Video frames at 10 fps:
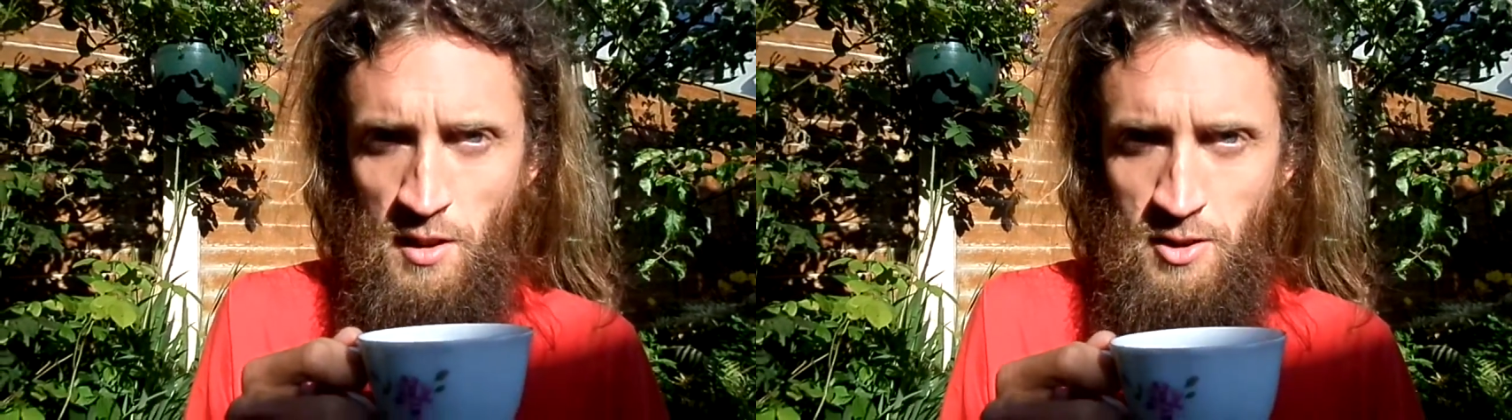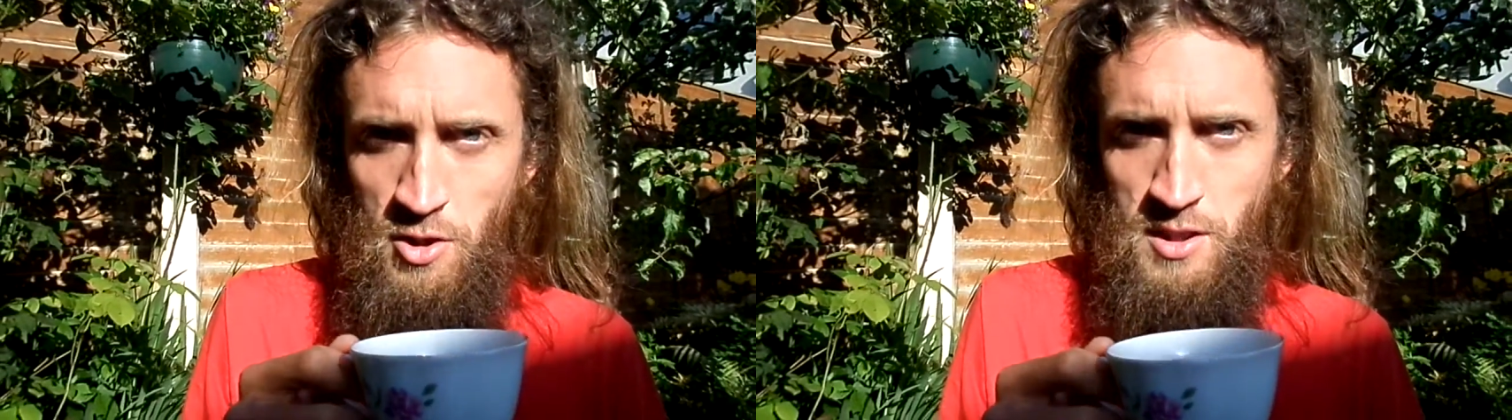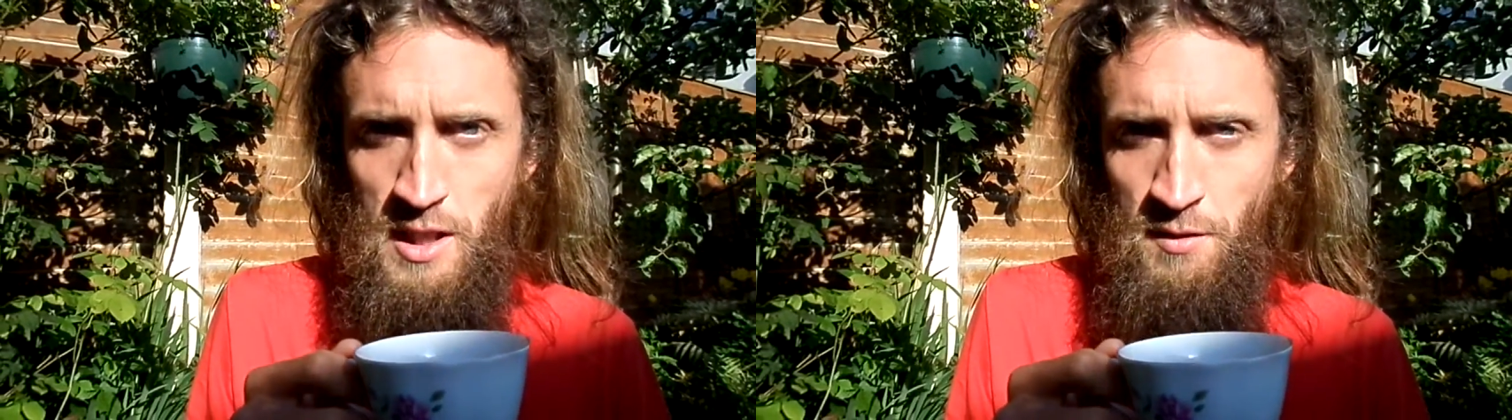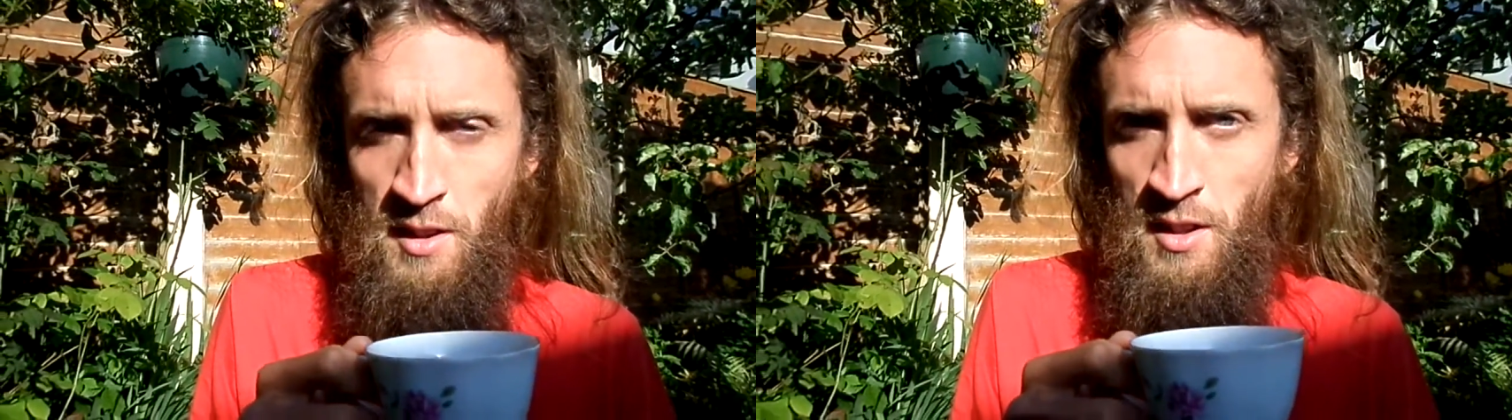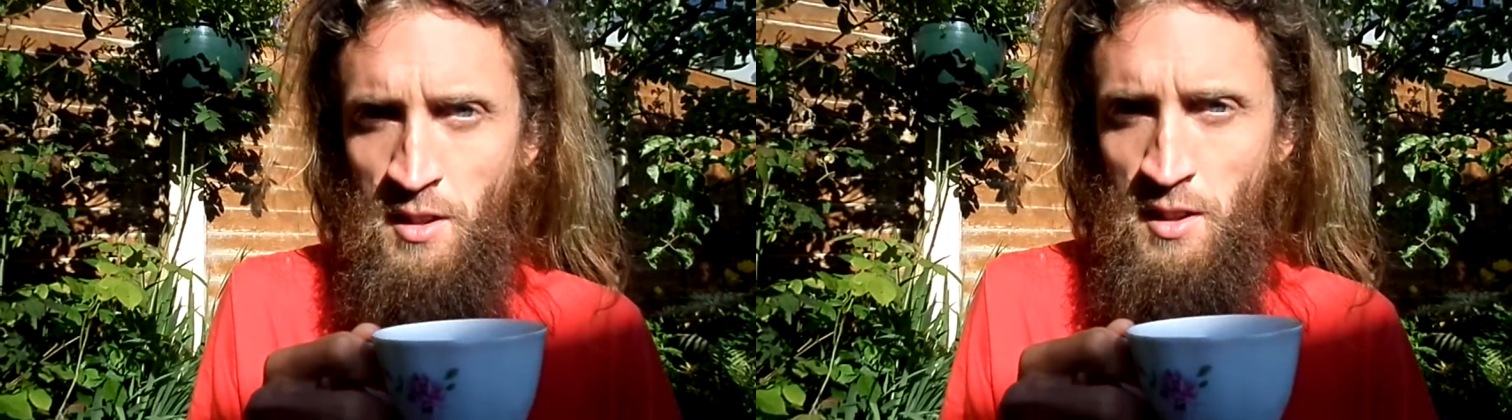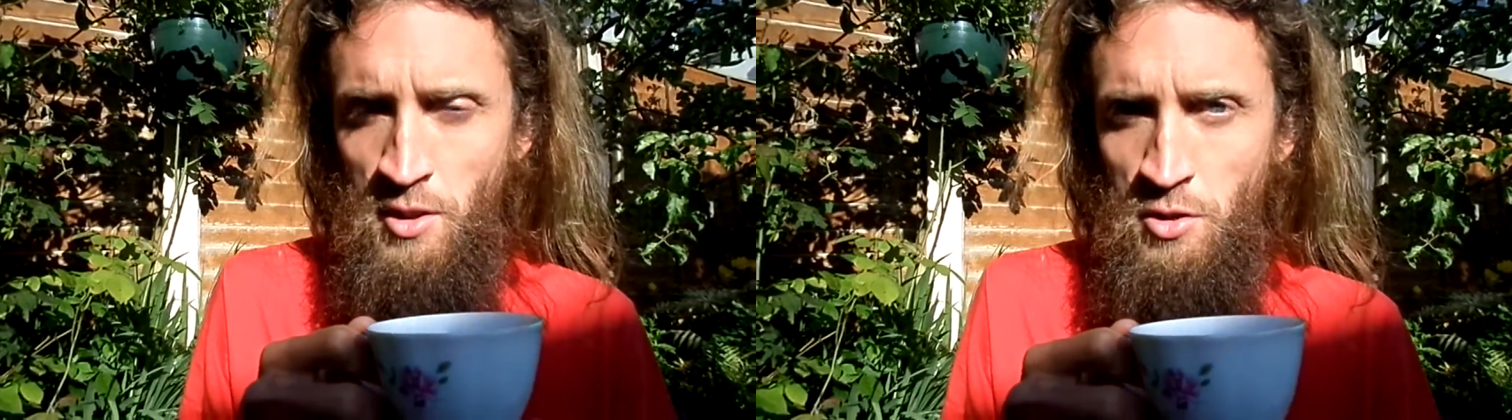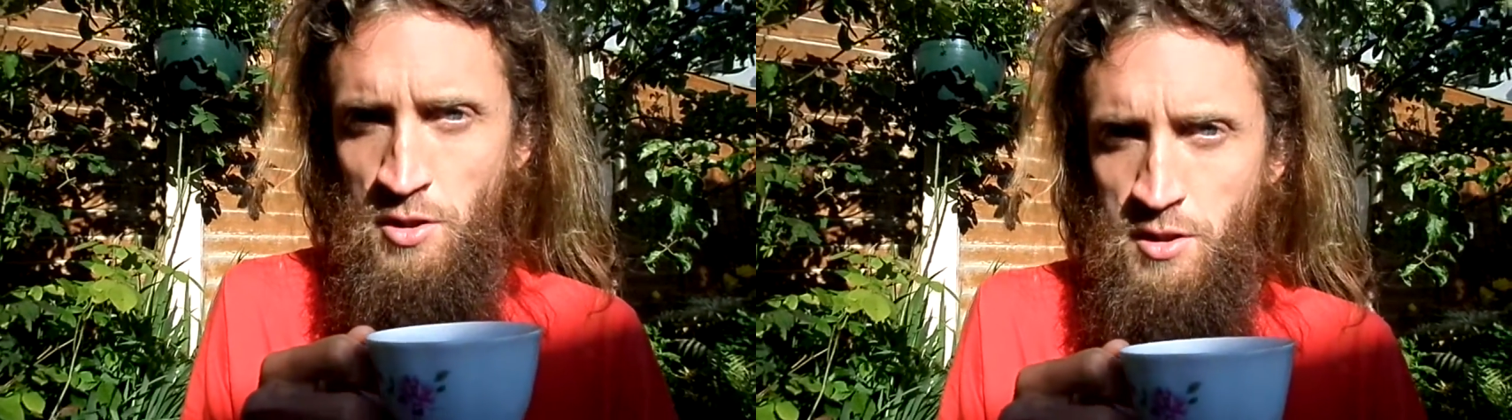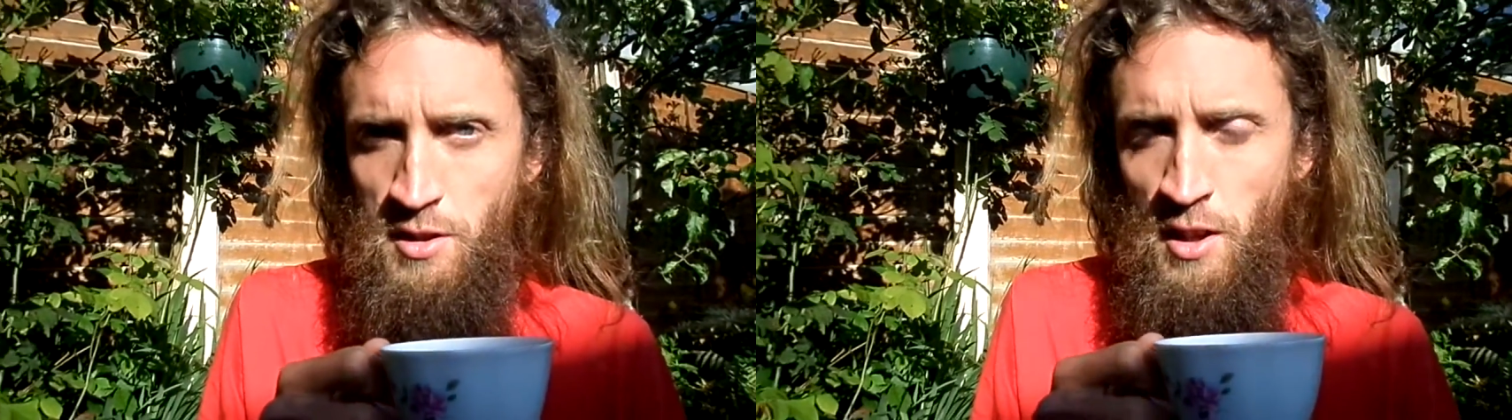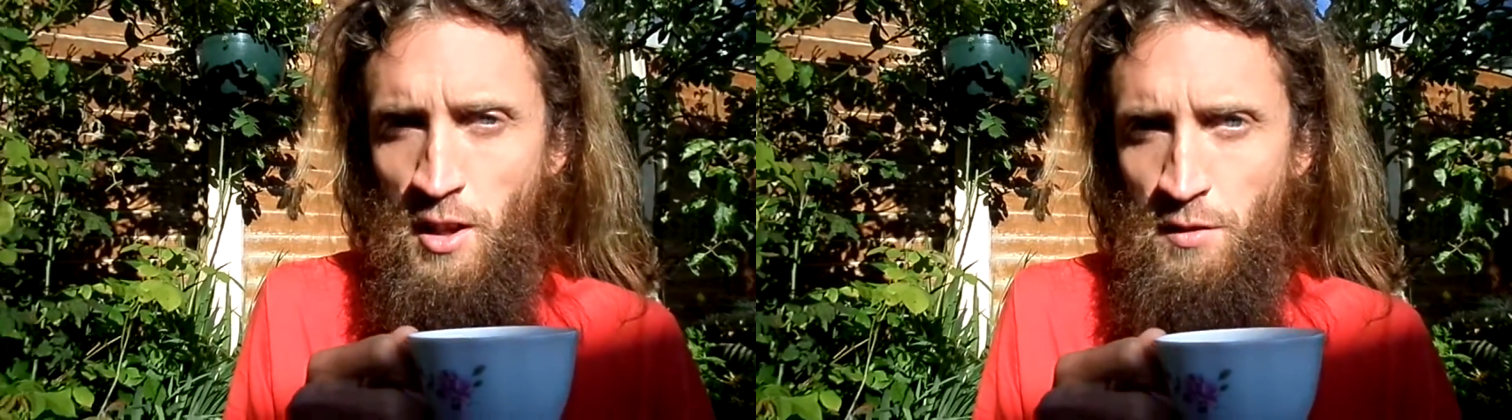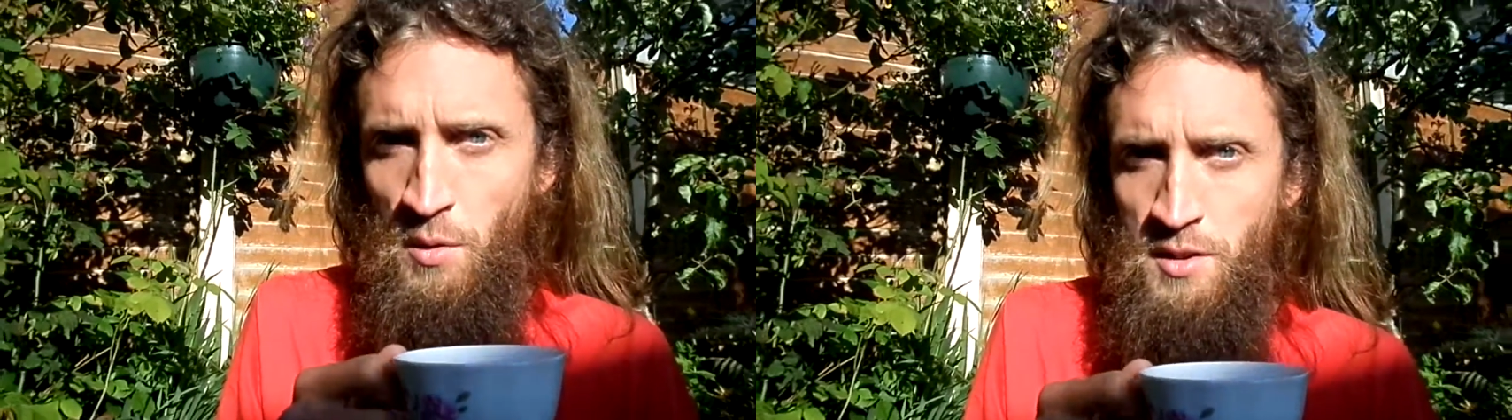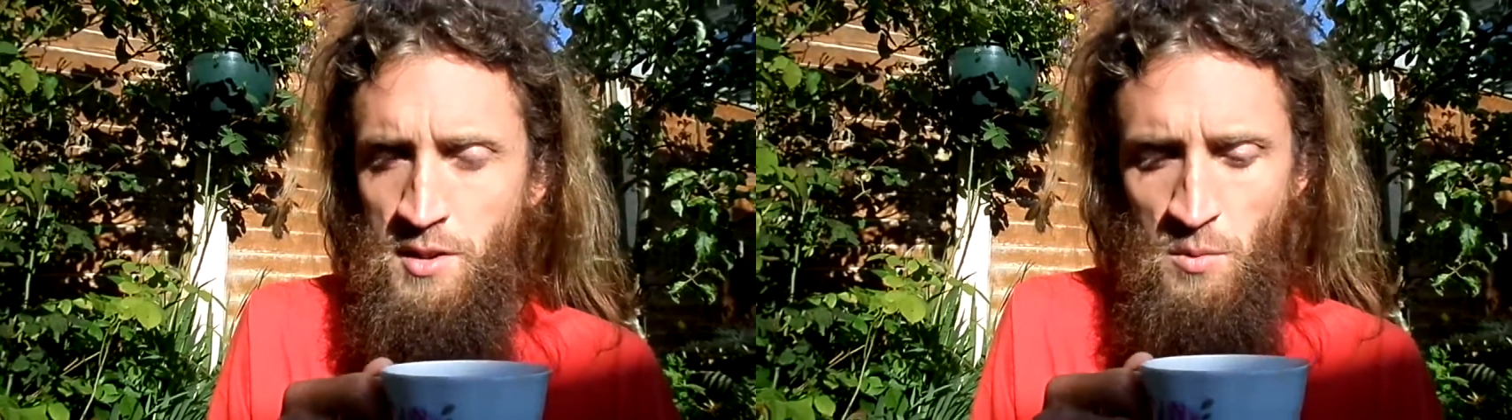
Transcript: like just living a good life, want,